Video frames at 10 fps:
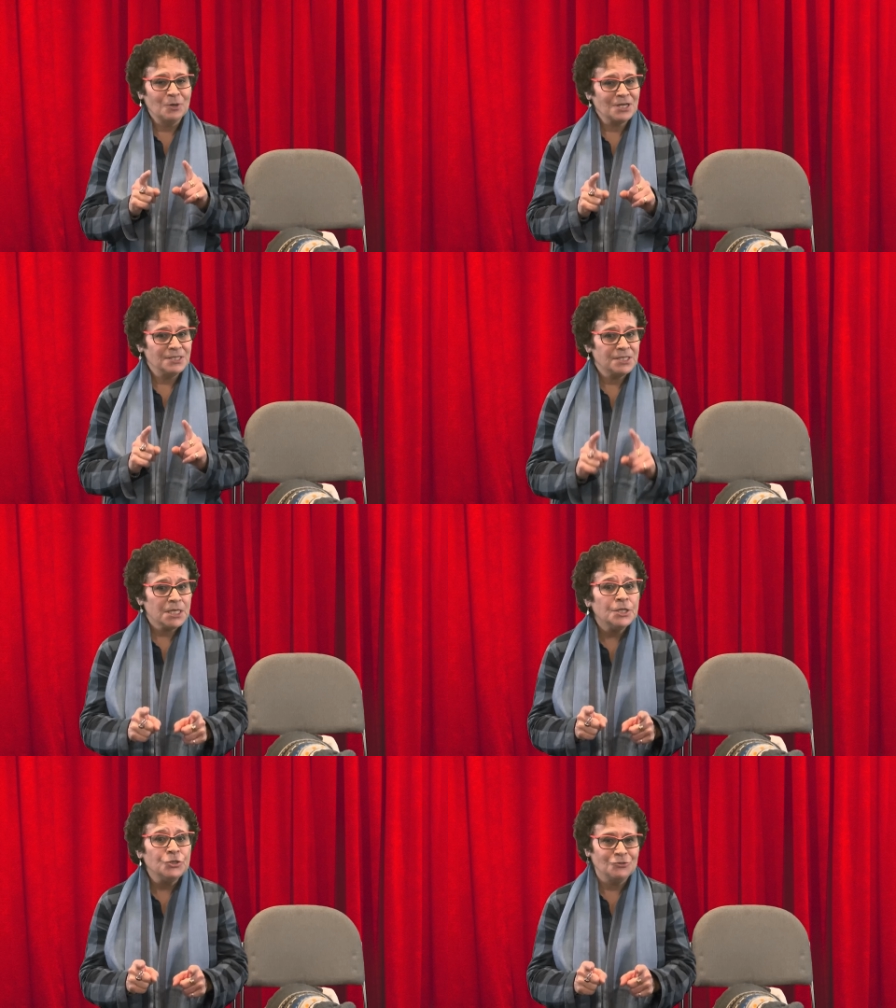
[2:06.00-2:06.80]
we will
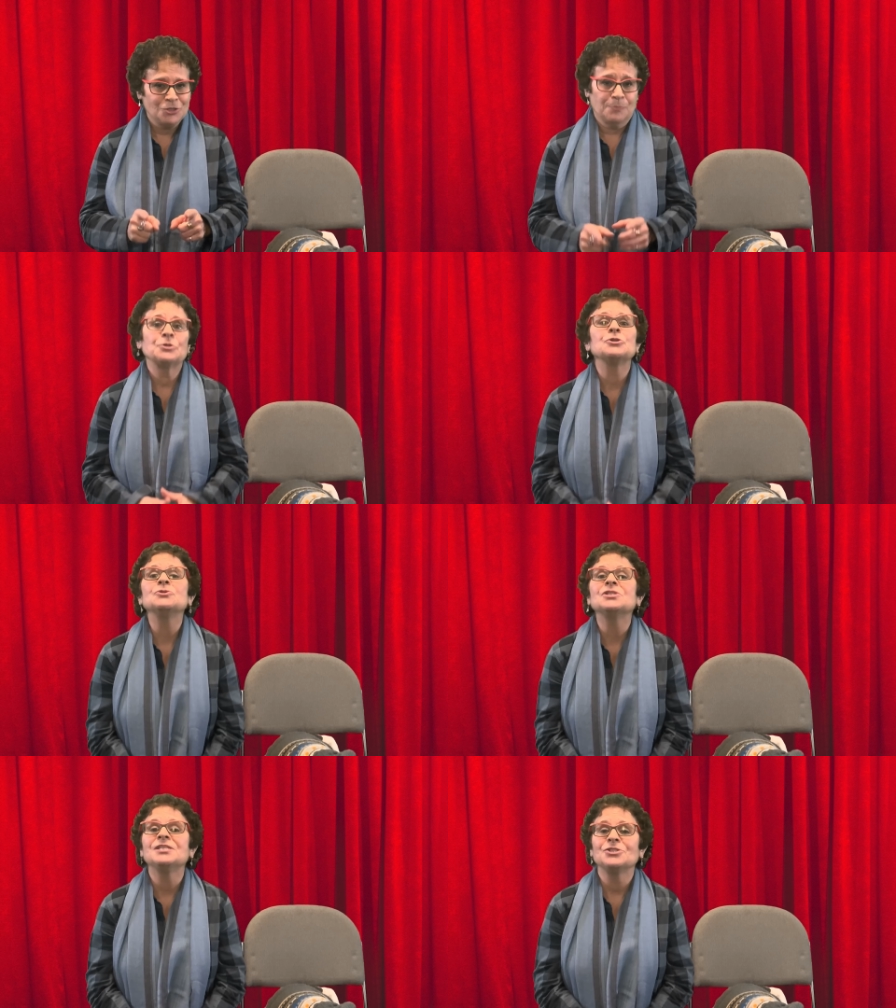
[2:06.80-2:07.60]
continue to
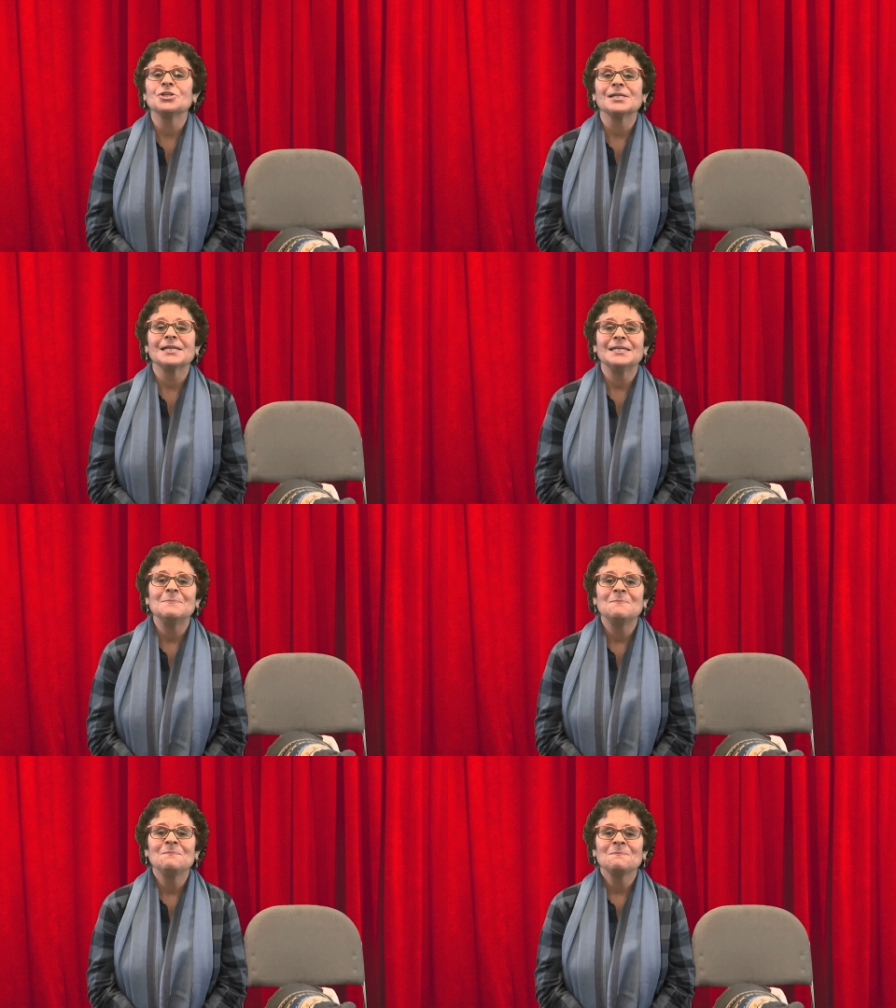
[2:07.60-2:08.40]
produce digitally.